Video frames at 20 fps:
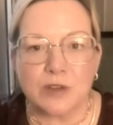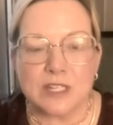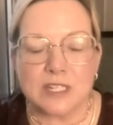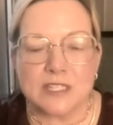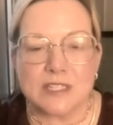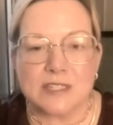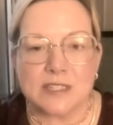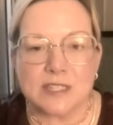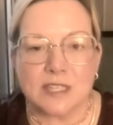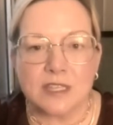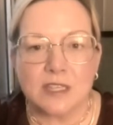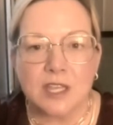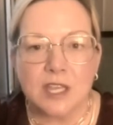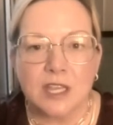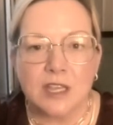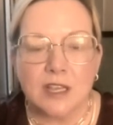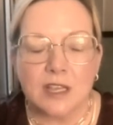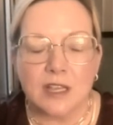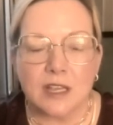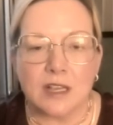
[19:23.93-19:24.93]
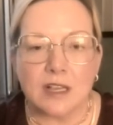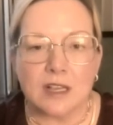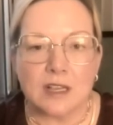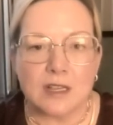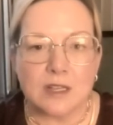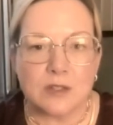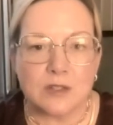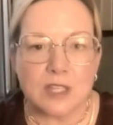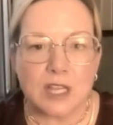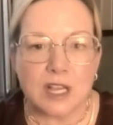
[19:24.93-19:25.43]
are going to see
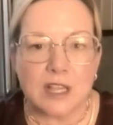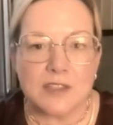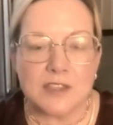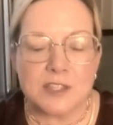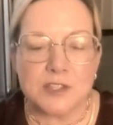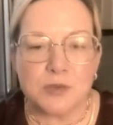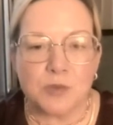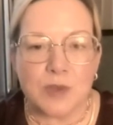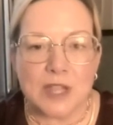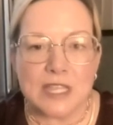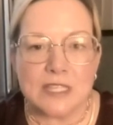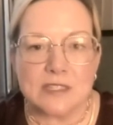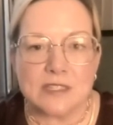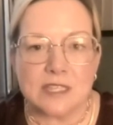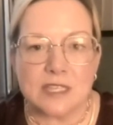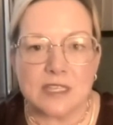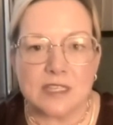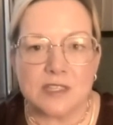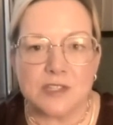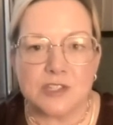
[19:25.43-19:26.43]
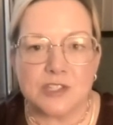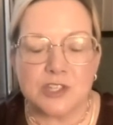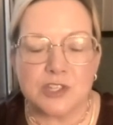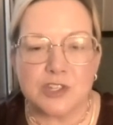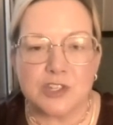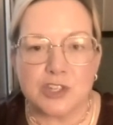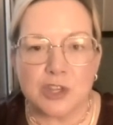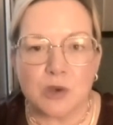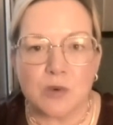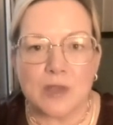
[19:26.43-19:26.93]
uh, uh, this race is
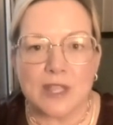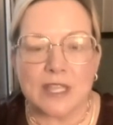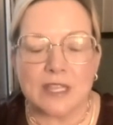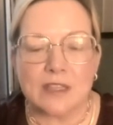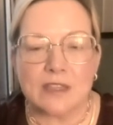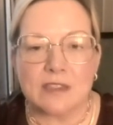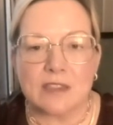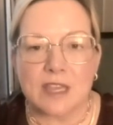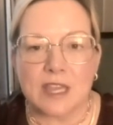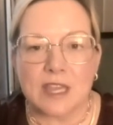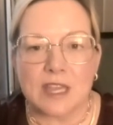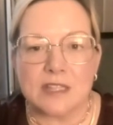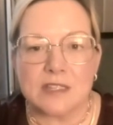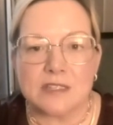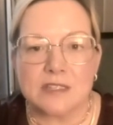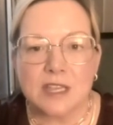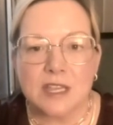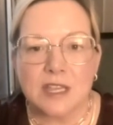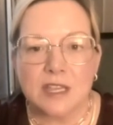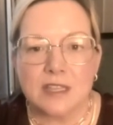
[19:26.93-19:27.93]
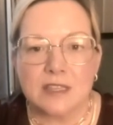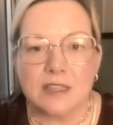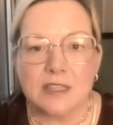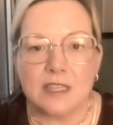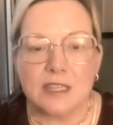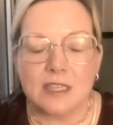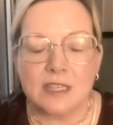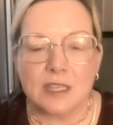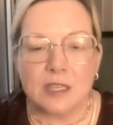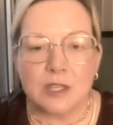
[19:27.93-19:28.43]
showing that
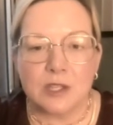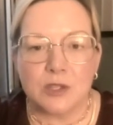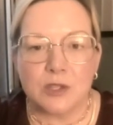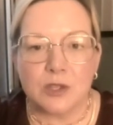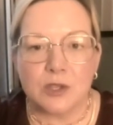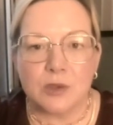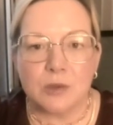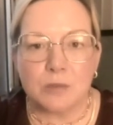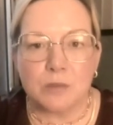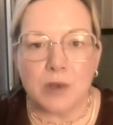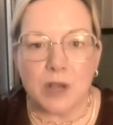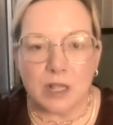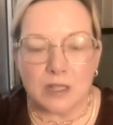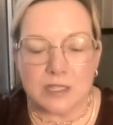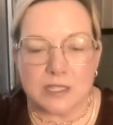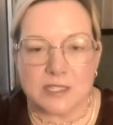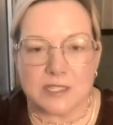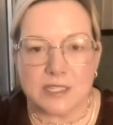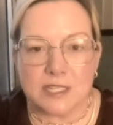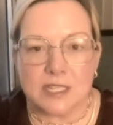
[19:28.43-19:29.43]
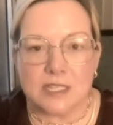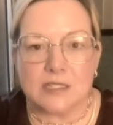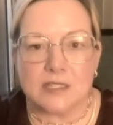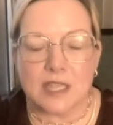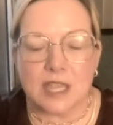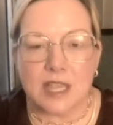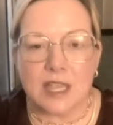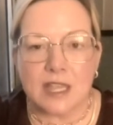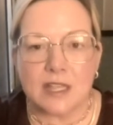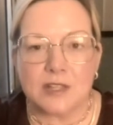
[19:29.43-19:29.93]
the
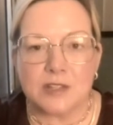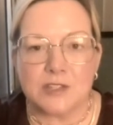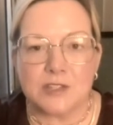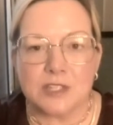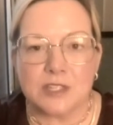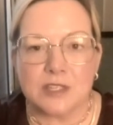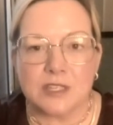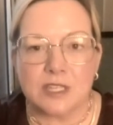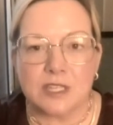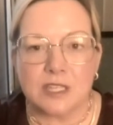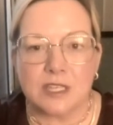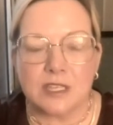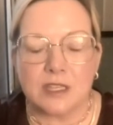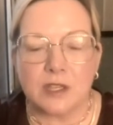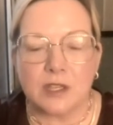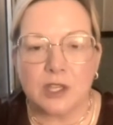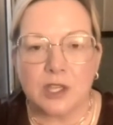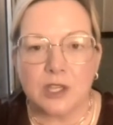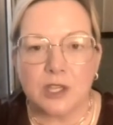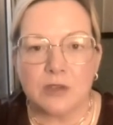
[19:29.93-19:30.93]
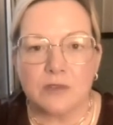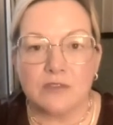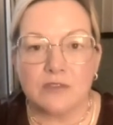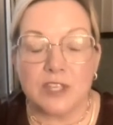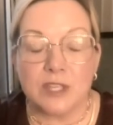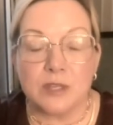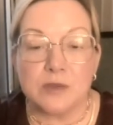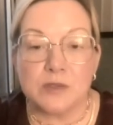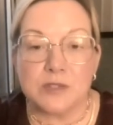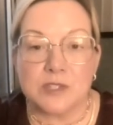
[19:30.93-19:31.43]
policies and the
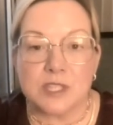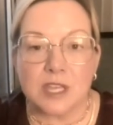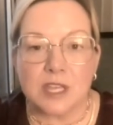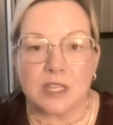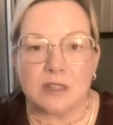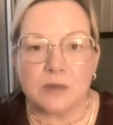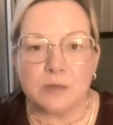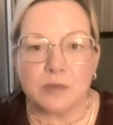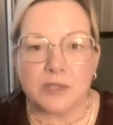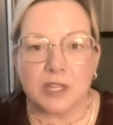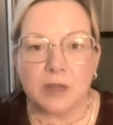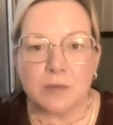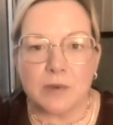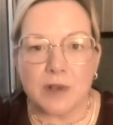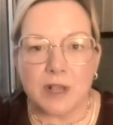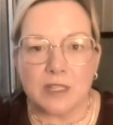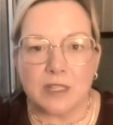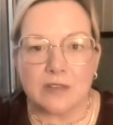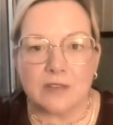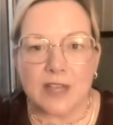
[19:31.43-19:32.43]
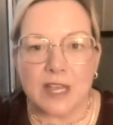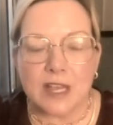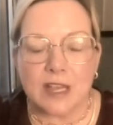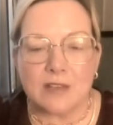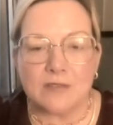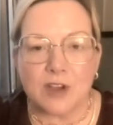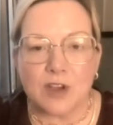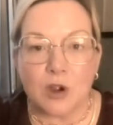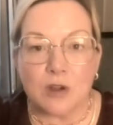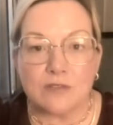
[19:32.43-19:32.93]
views that Pierre Poilievre
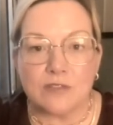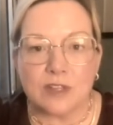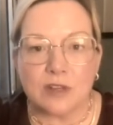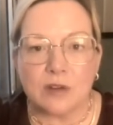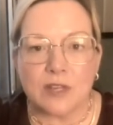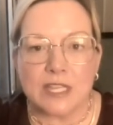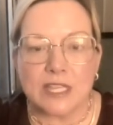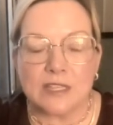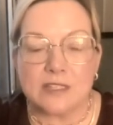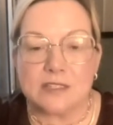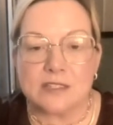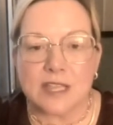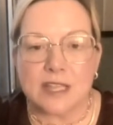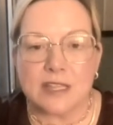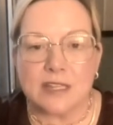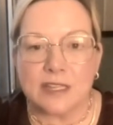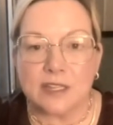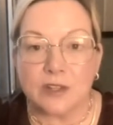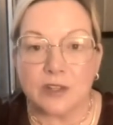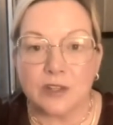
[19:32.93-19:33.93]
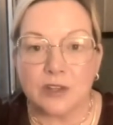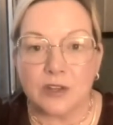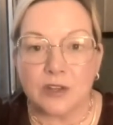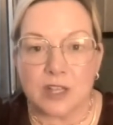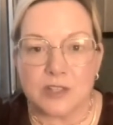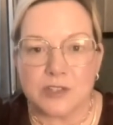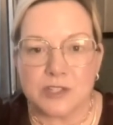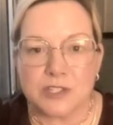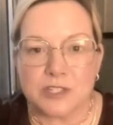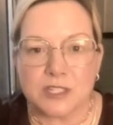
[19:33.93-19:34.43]
have are very exciting,
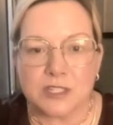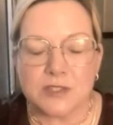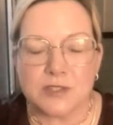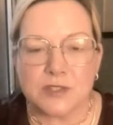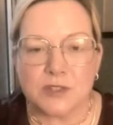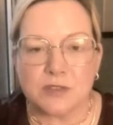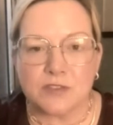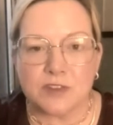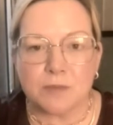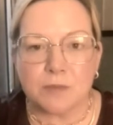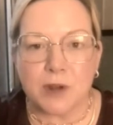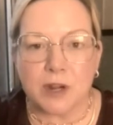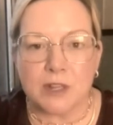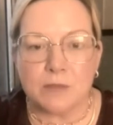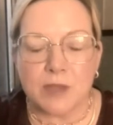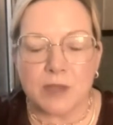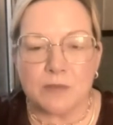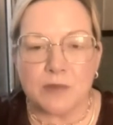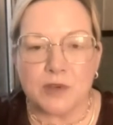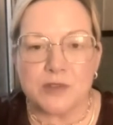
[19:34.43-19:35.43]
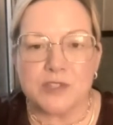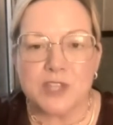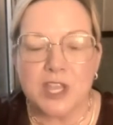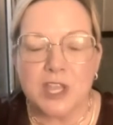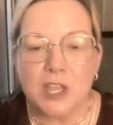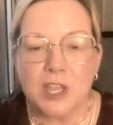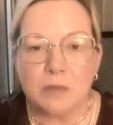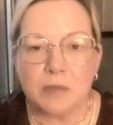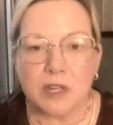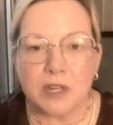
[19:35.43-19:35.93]
not just to Conservative Party members,
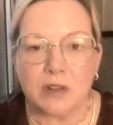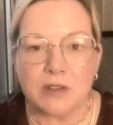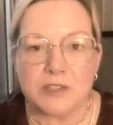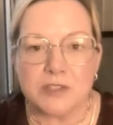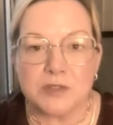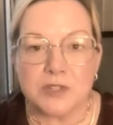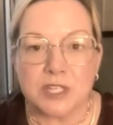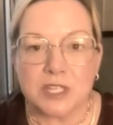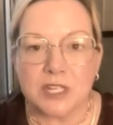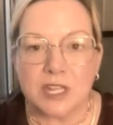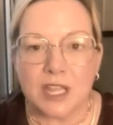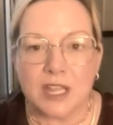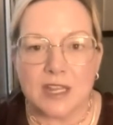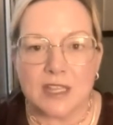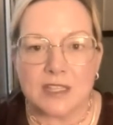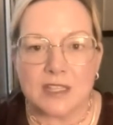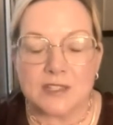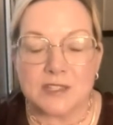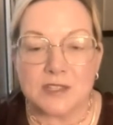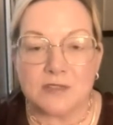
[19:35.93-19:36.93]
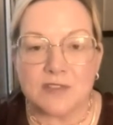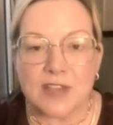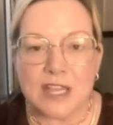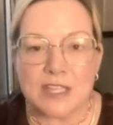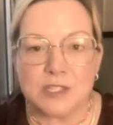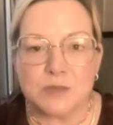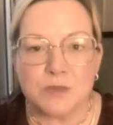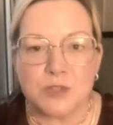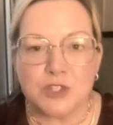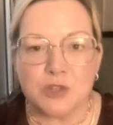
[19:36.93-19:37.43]
but also to Canadians. The
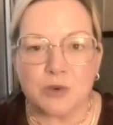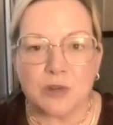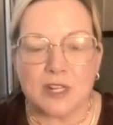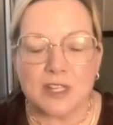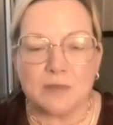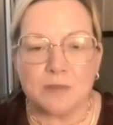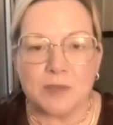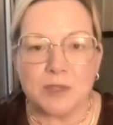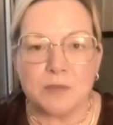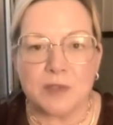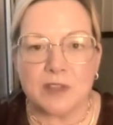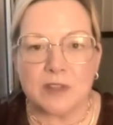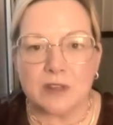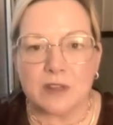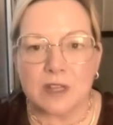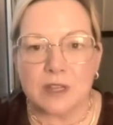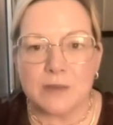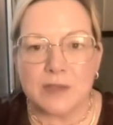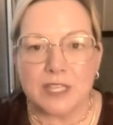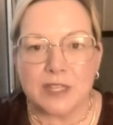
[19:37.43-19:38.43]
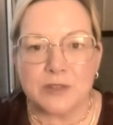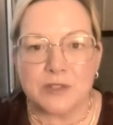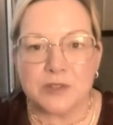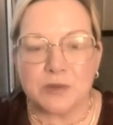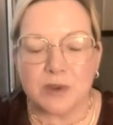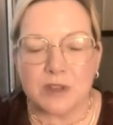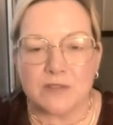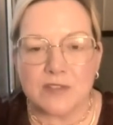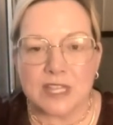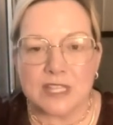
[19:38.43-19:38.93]
vast majority of people that are coming out
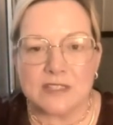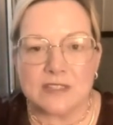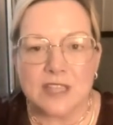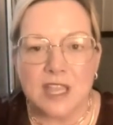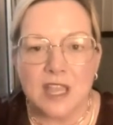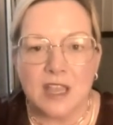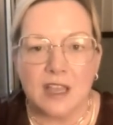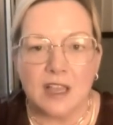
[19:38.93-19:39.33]
to our events